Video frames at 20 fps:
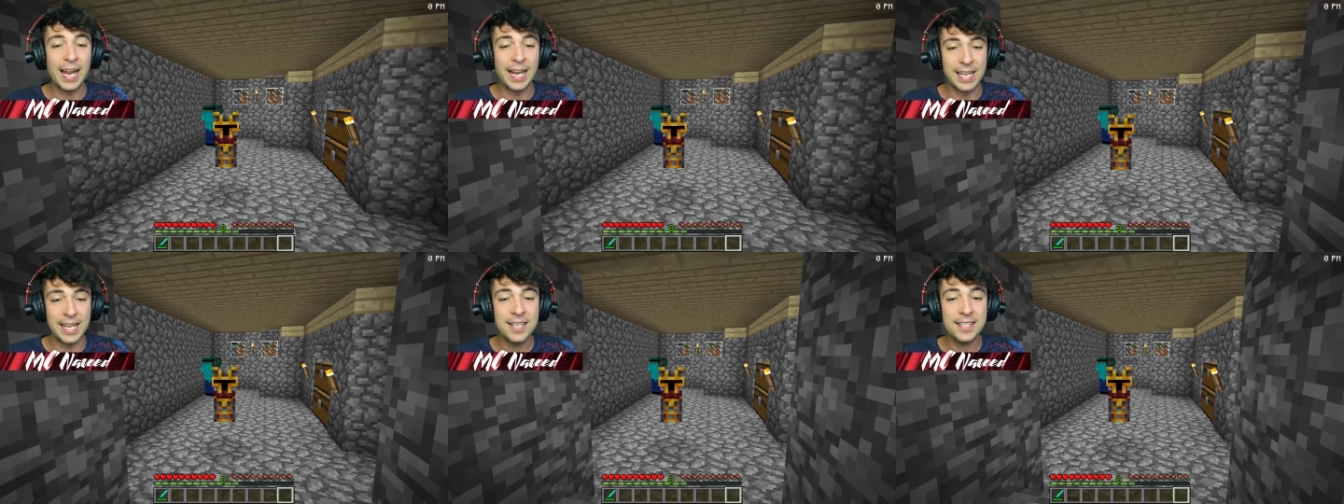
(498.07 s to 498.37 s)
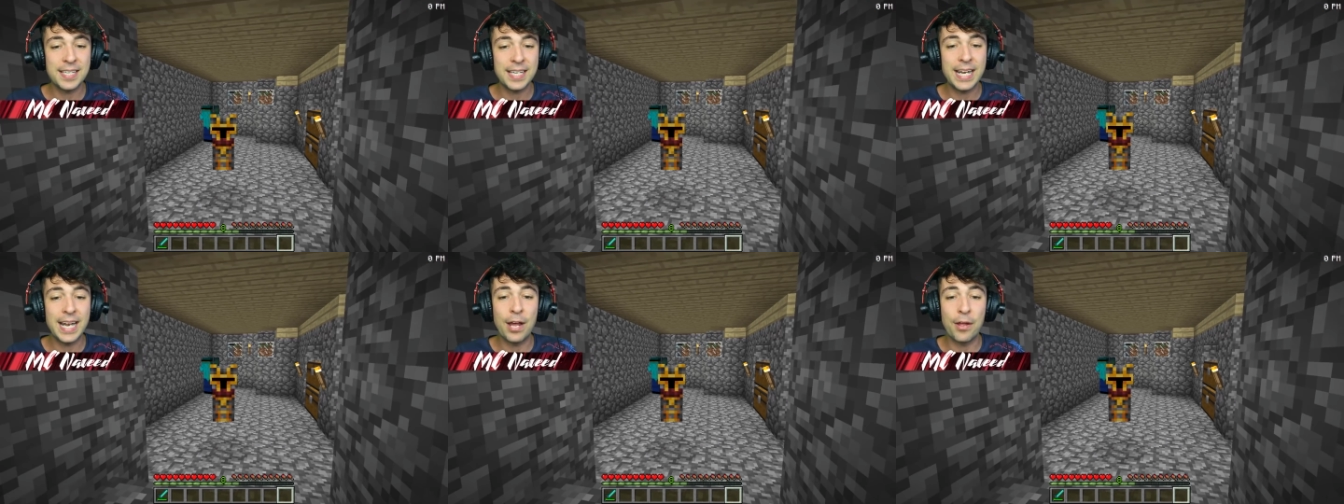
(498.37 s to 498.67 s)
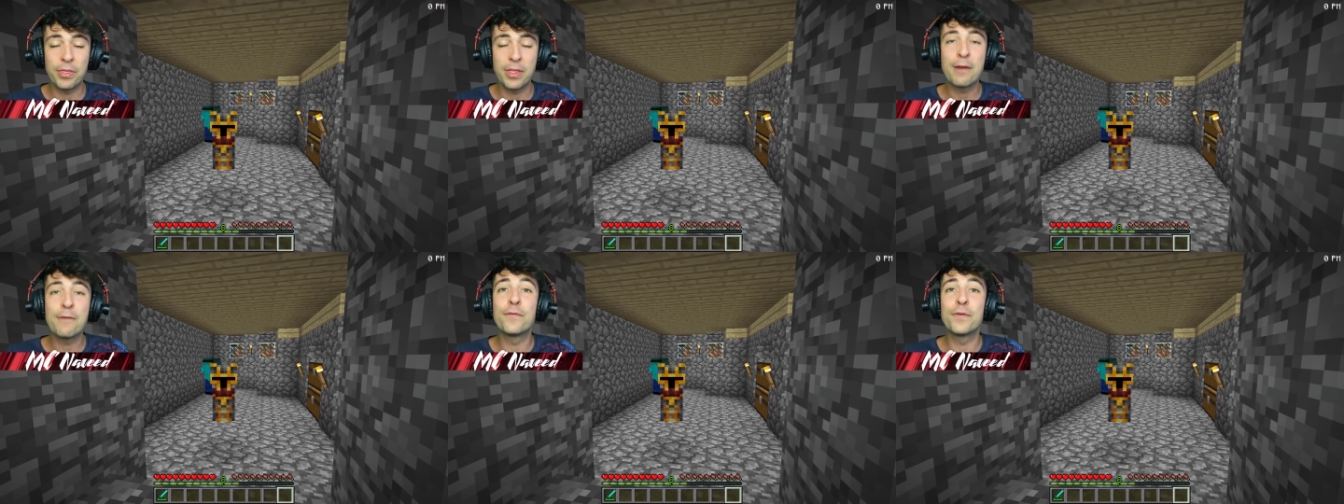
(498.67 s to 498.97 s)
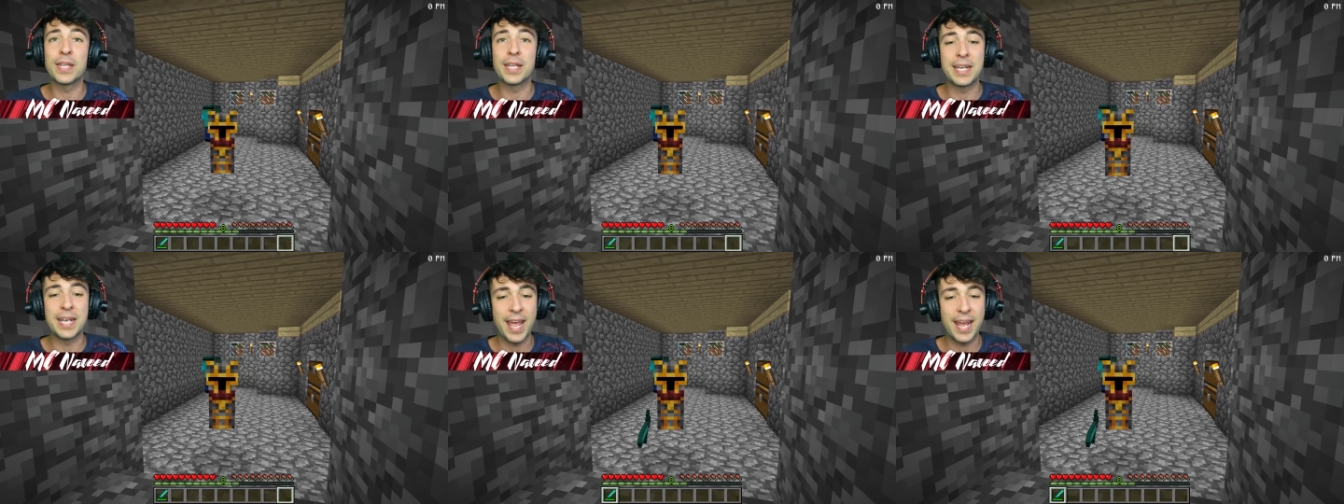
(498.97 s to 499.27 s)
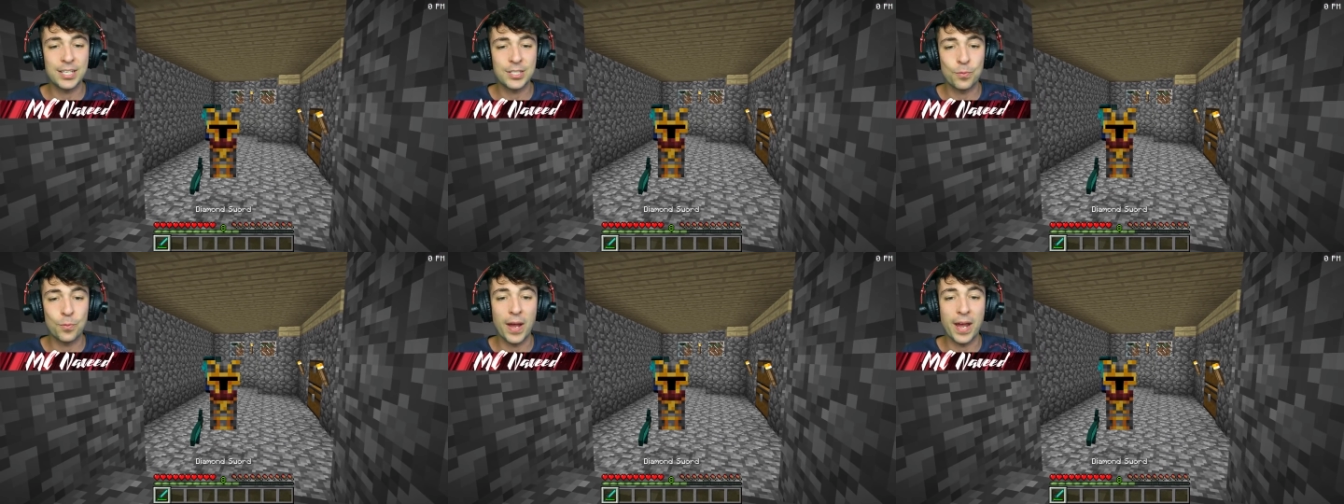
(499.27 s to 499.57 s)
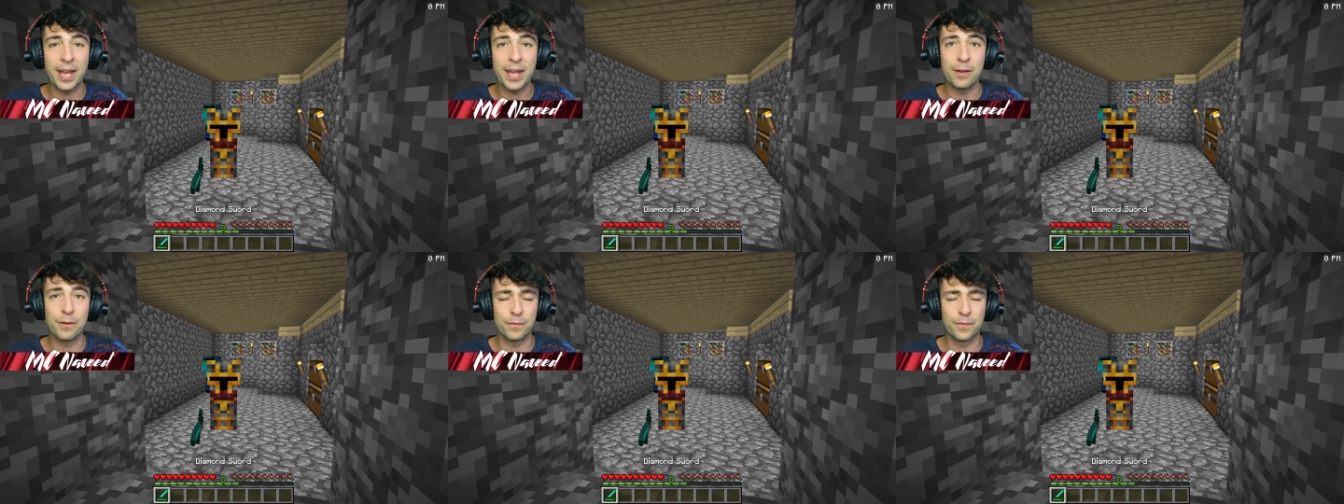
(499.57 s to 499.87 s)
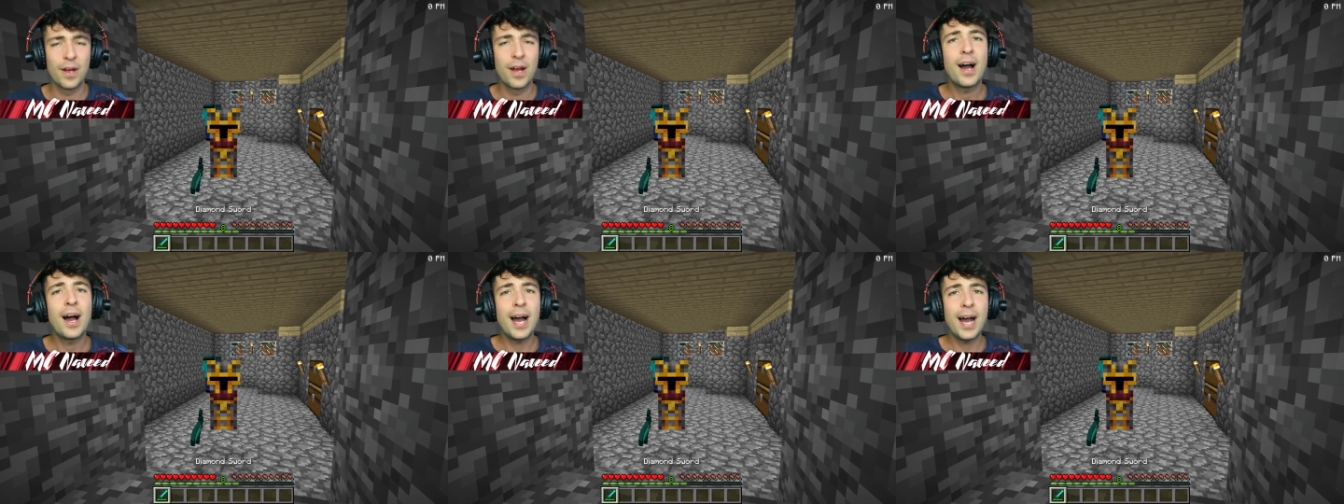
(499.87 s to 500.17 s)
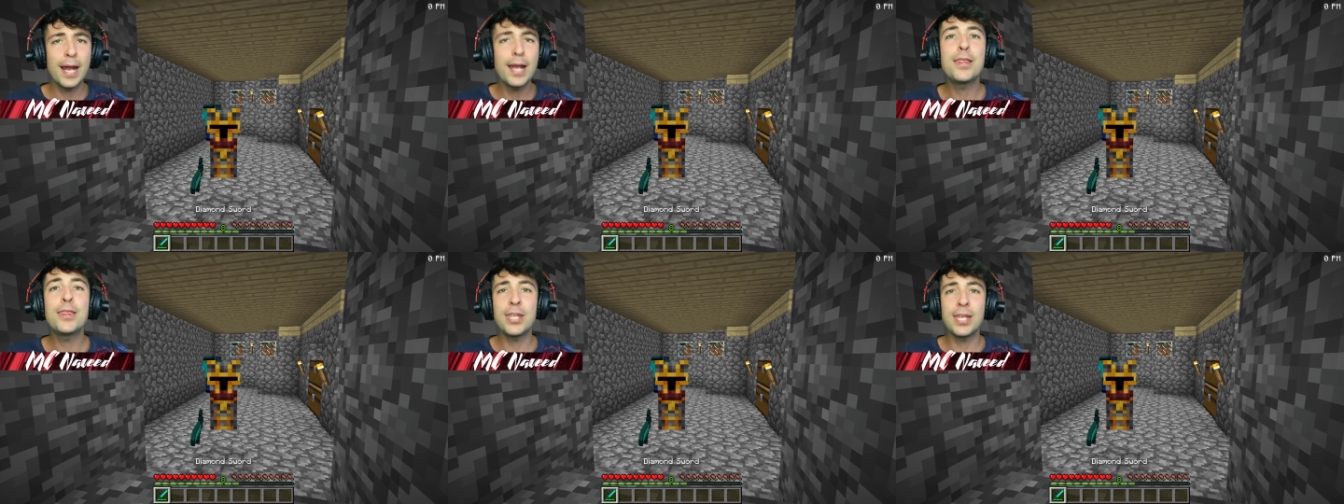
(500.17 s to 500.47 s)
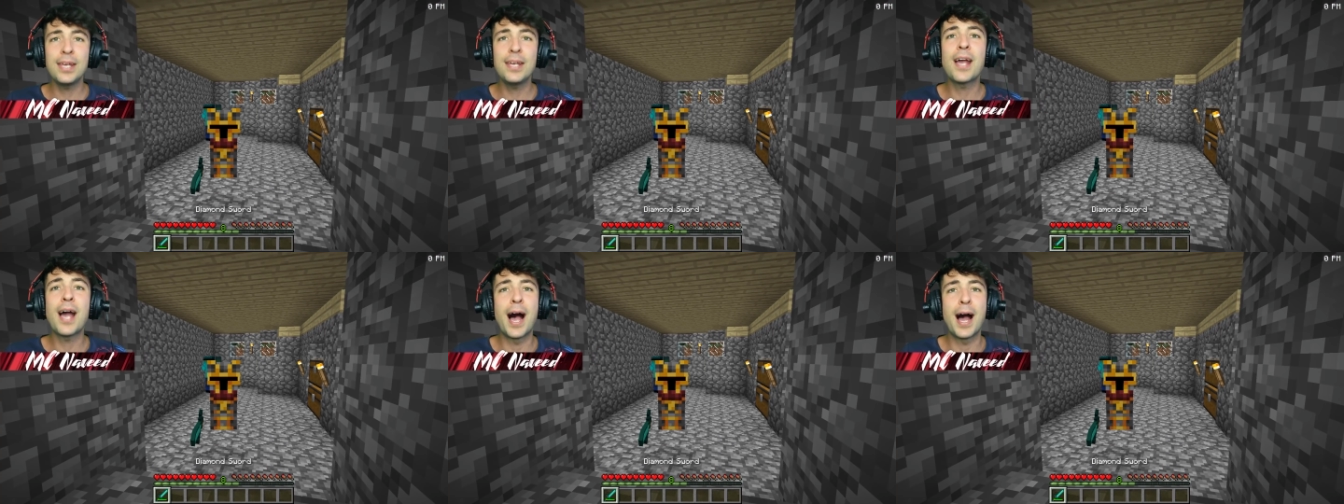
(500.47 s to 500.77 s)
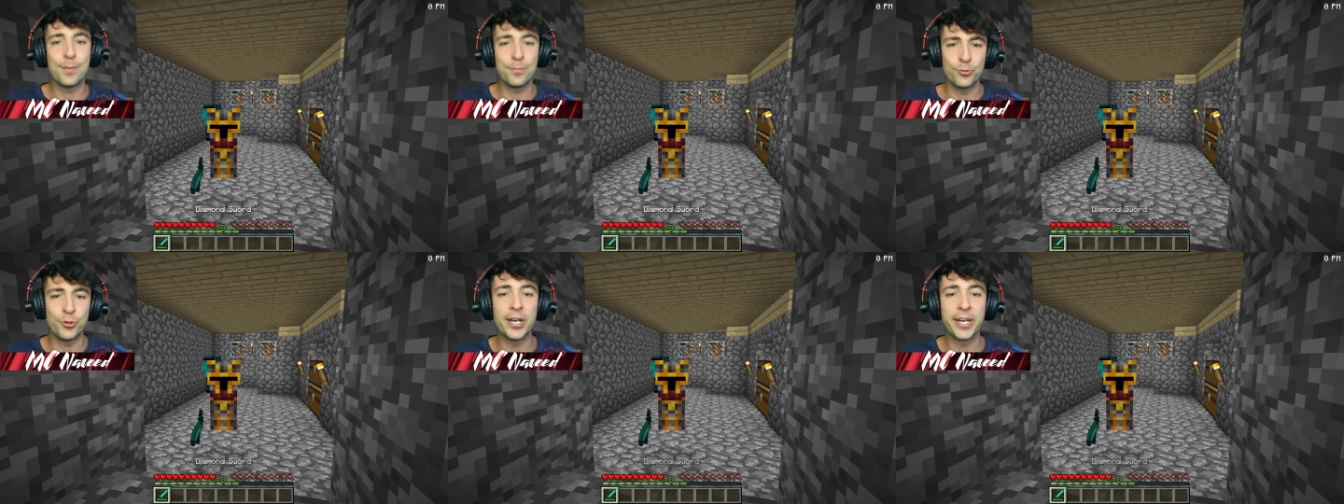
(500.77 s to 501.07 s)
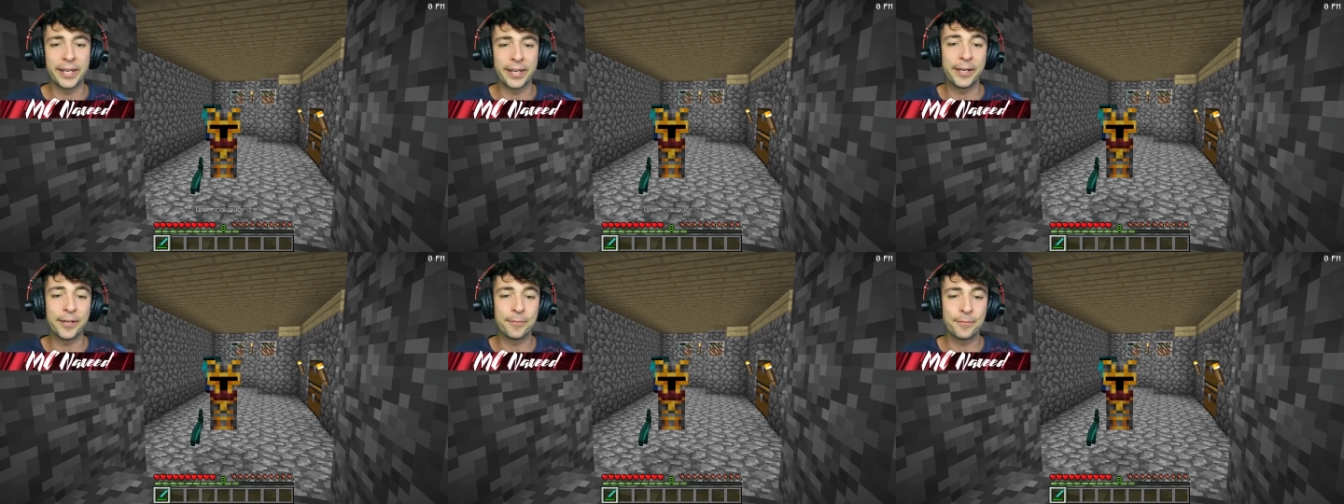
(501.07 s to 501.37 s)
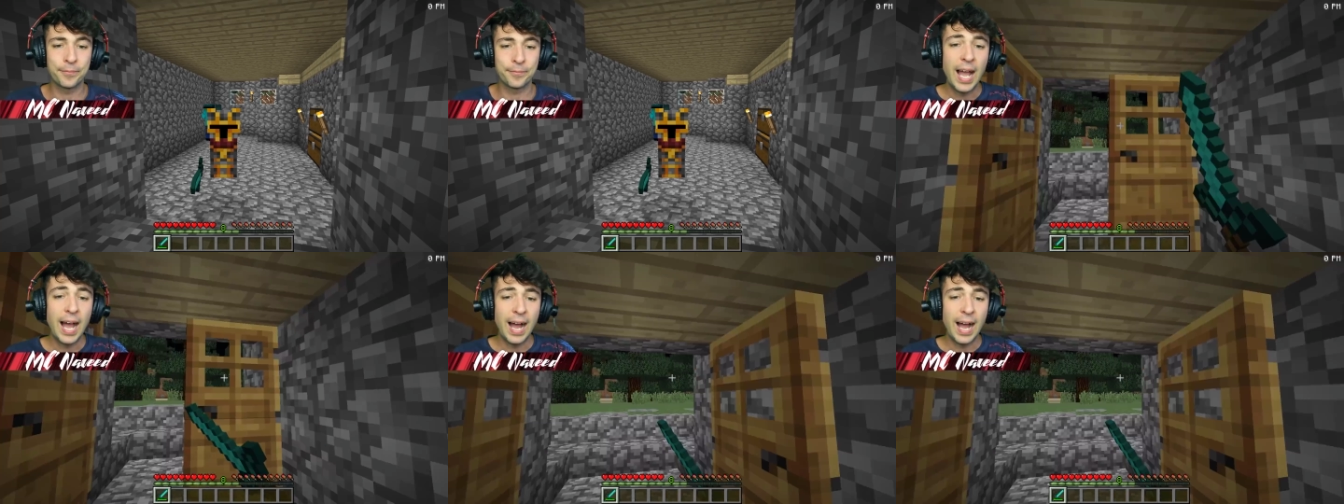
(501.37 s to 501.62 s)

and let's head out there for the next wave. I think I'm ready.